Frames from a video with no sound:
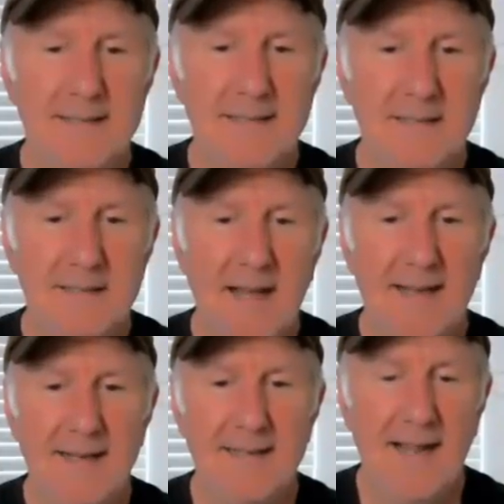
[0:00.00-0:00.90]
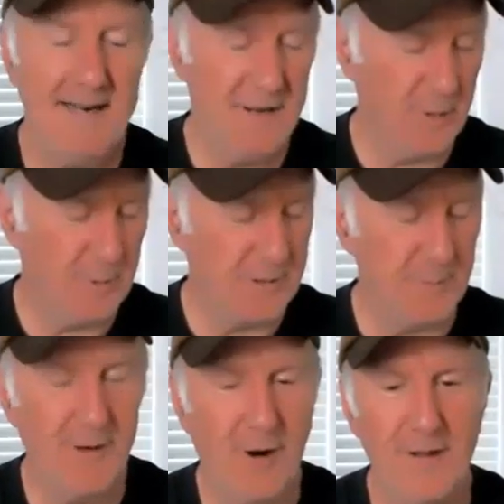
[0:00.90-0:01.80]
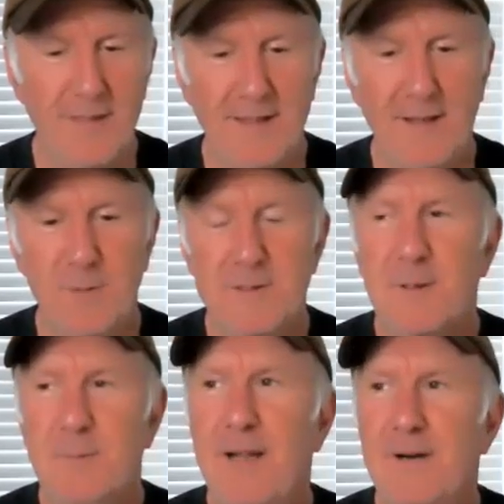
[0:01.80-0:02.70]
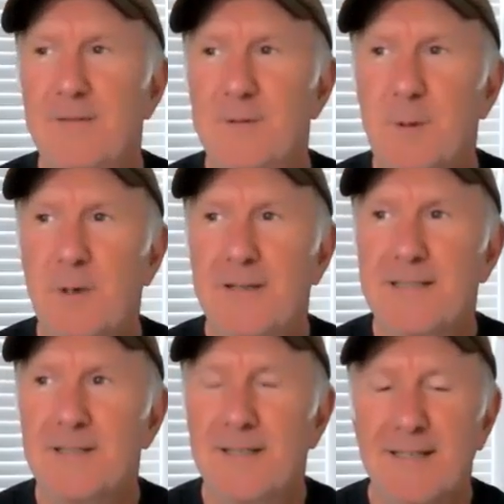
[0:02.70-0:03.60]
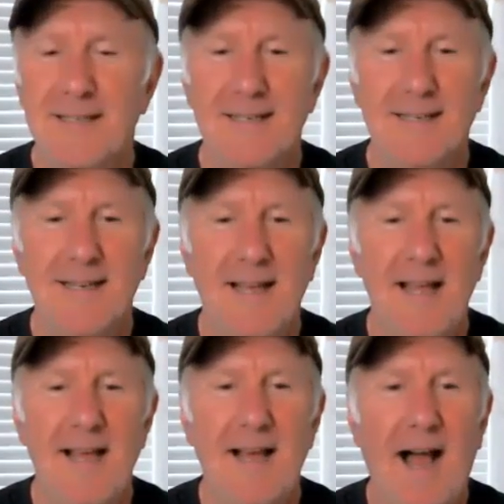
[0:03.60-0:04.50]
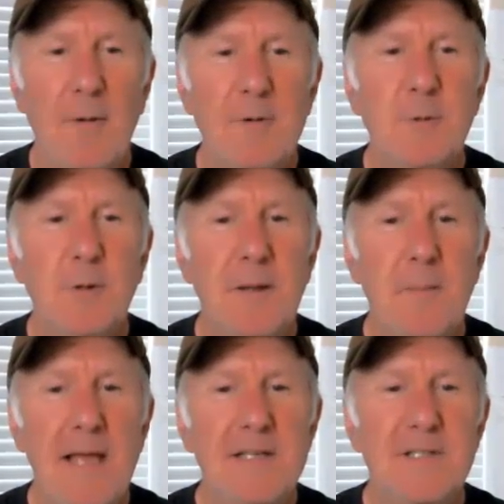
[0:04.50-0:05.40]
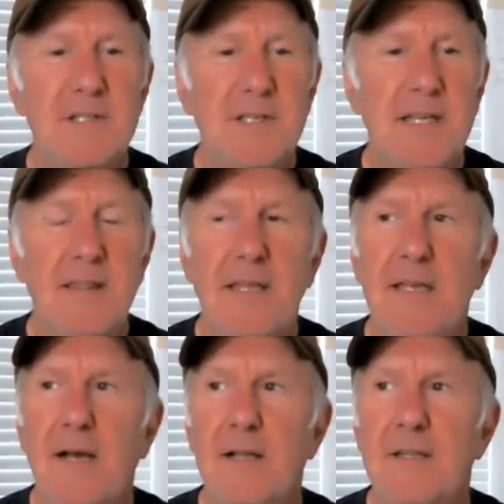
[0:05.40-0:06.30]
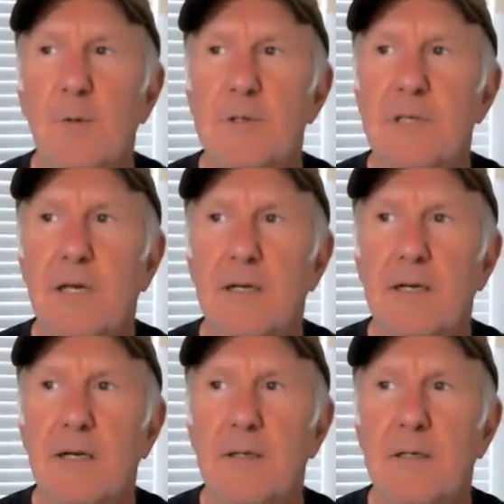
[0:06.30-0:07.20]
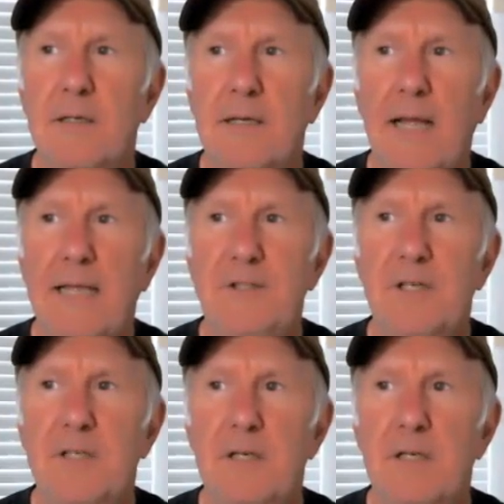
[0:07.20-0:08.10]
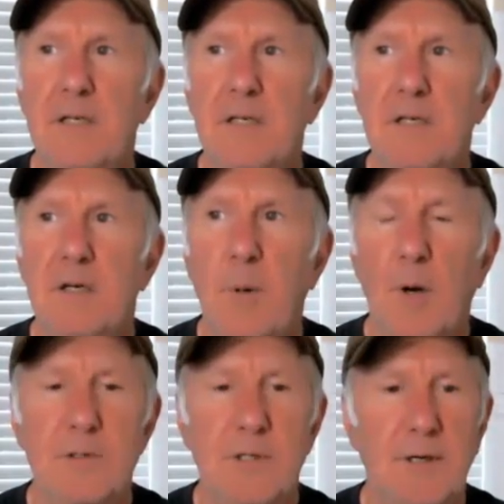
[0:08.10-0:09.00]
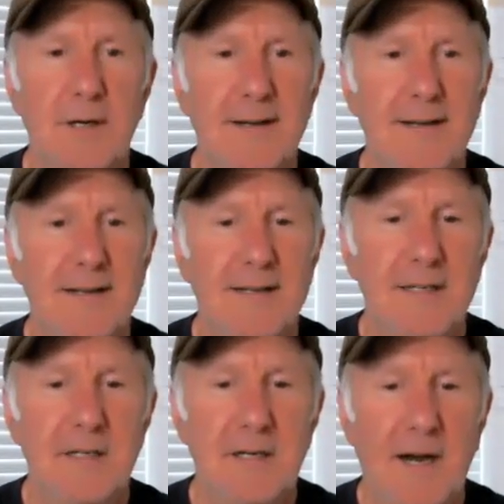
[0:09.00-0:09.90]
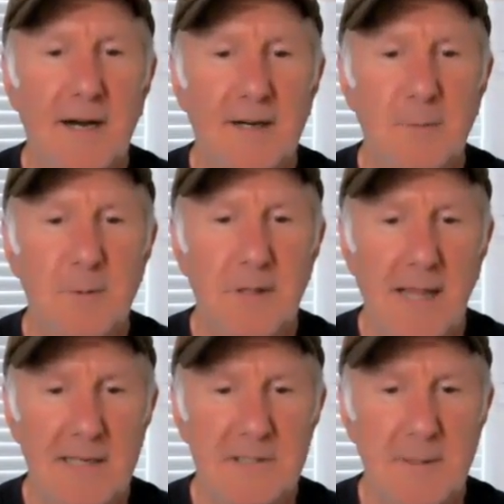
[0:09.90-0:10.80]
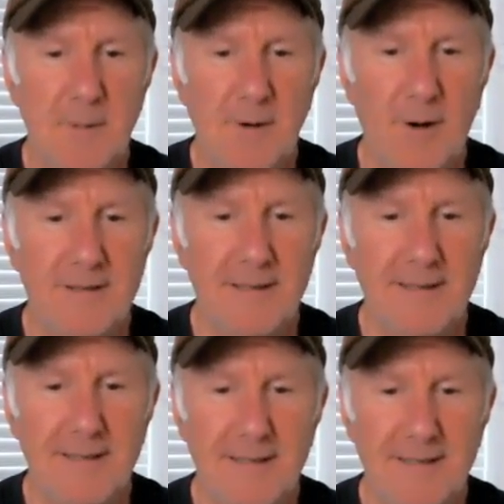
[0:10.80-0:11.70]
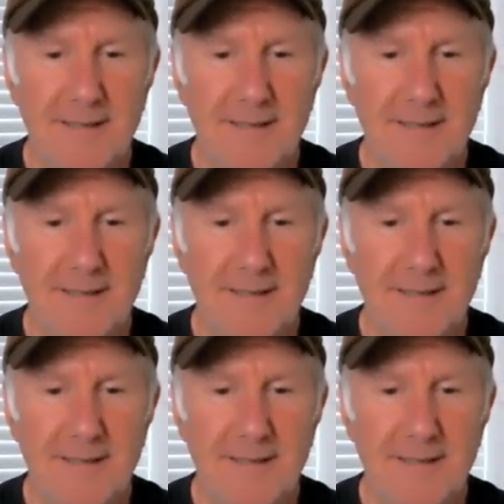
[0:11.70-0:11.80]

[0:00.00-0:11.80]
I didn't know there was a McCarthy that was a mayor of New Orleans. I was really amazed to see there was a Haitian composer with the last name McCarthy.